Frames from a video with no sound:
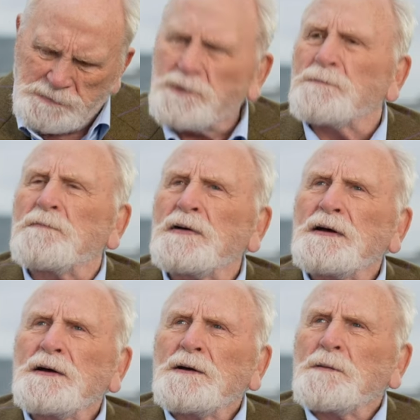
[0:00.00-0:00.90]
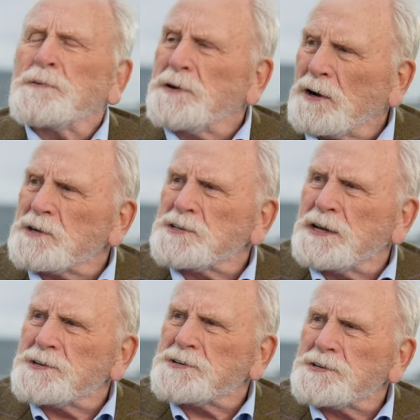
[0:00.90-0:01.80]
from production
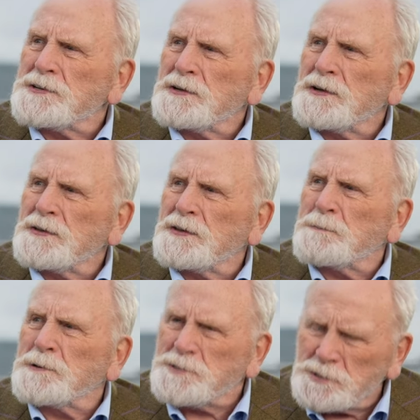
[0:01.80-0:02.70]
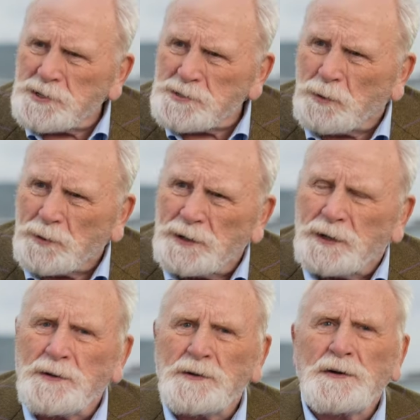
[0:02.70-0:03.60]
is the producers want
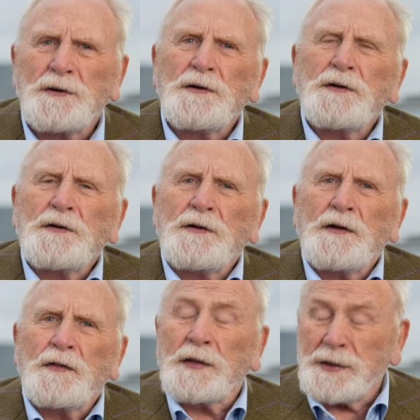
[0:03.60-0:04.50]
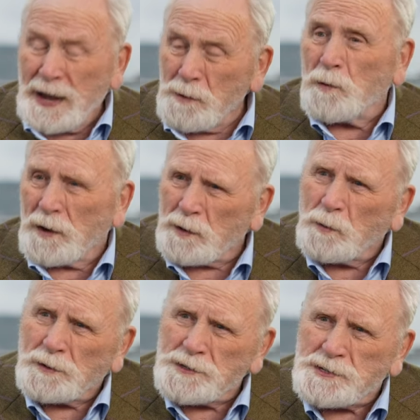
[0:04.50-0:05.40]
you, the network
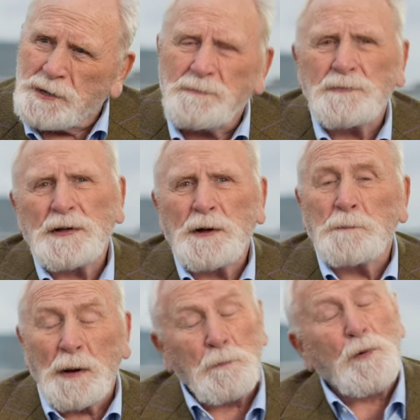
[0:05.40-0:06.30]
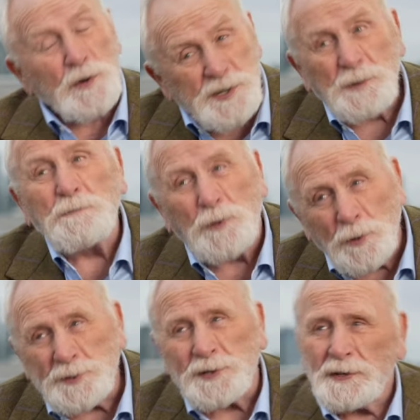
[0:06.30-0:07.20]
wants you, but most
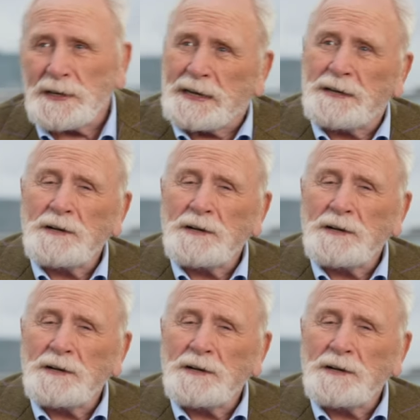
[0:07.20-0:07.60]
importantly,